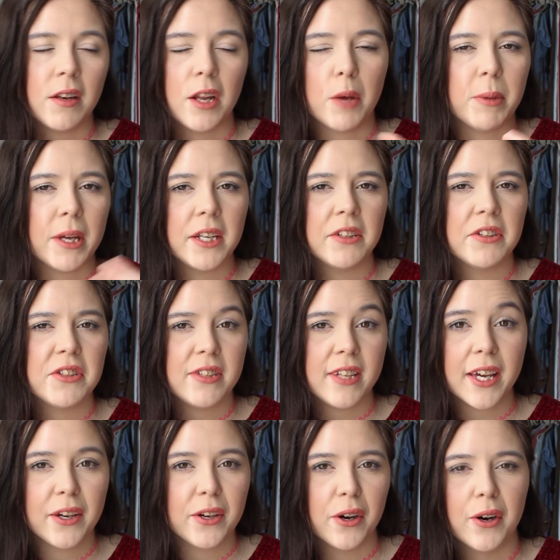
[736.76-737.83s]
a bit
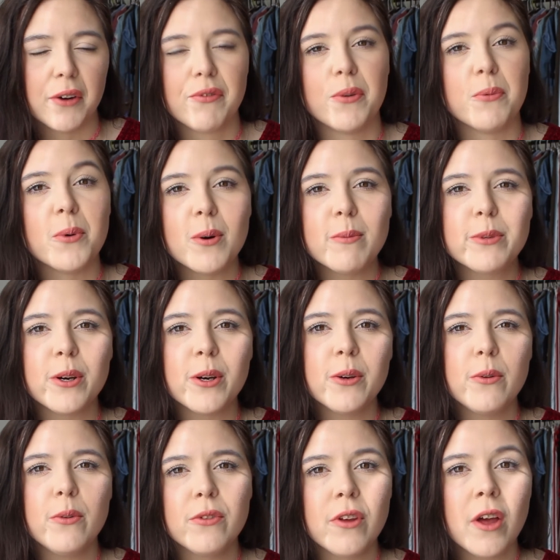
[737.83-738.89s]
sick of the warm
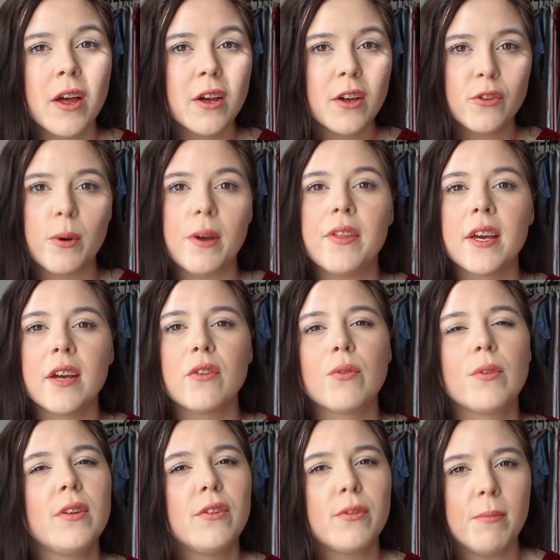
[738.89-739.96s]
tones. So I think it's
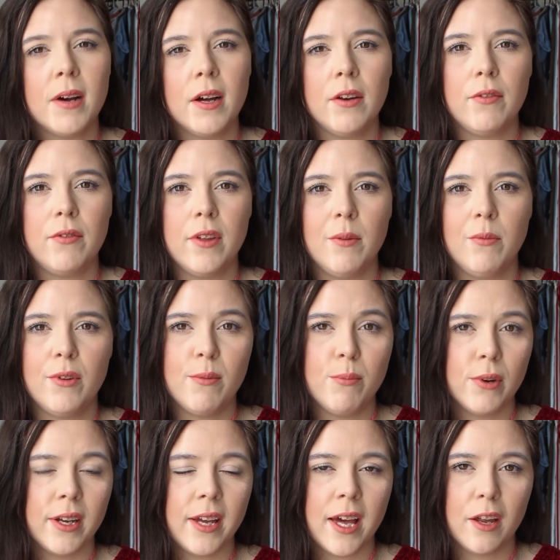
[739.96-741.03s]
really smart of them to
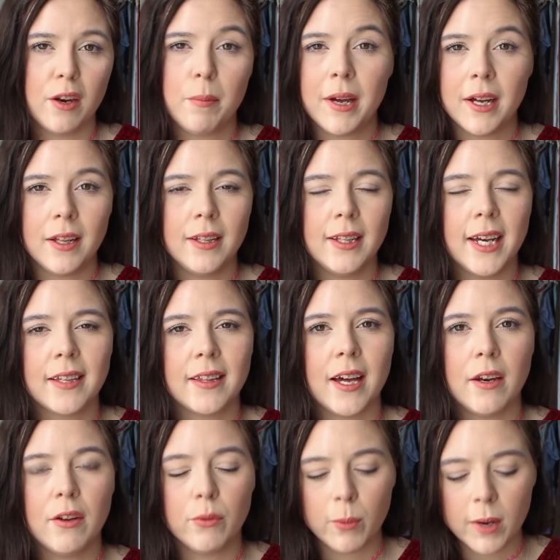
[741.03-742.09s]
bring out a palette like
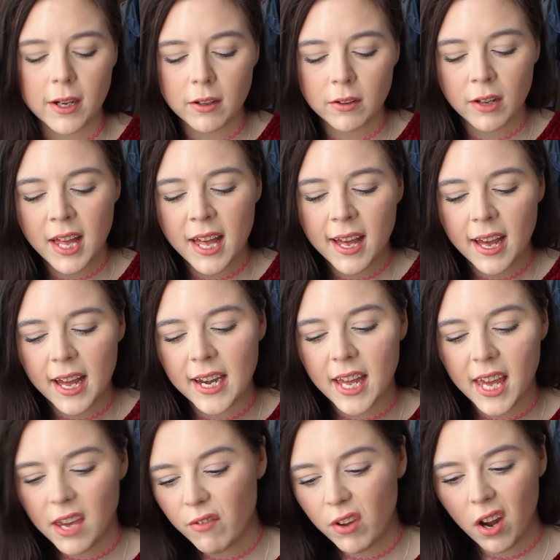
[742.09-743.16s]
that as well. And
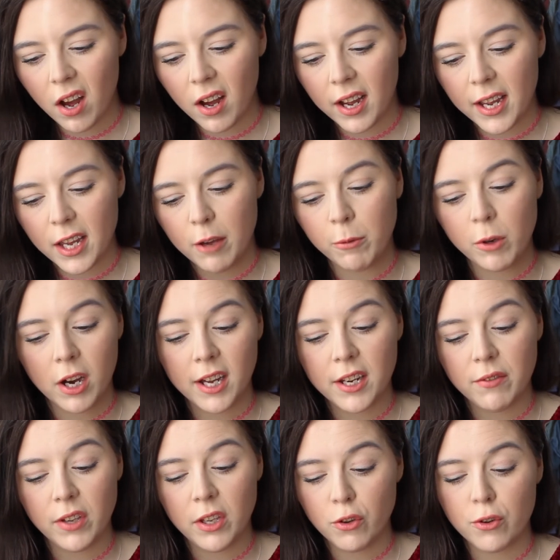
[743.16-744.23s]
even I am kind
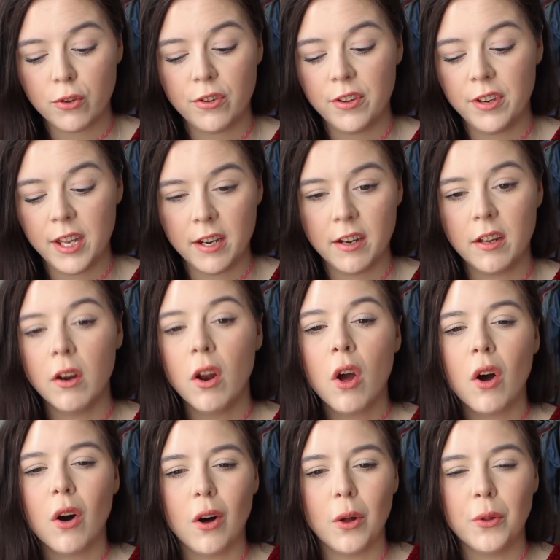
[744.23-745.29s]
of interested in it,
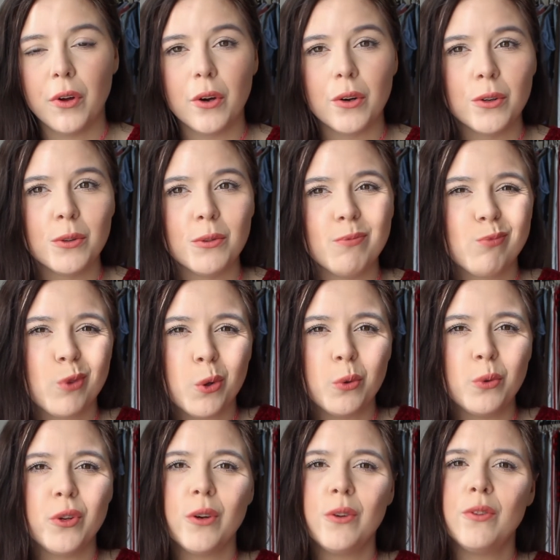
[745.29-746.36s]
although
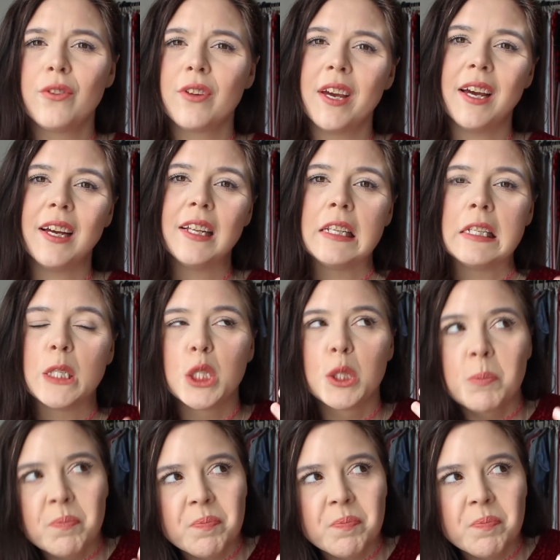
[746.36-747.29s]
cool tones can